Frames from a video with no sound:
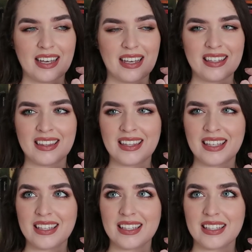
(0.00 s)
I
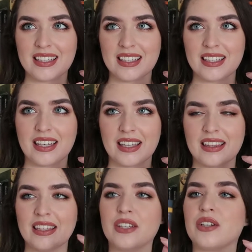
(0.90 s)

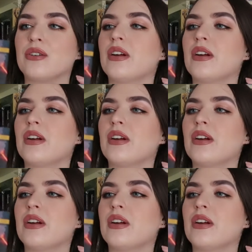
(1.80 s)
think you're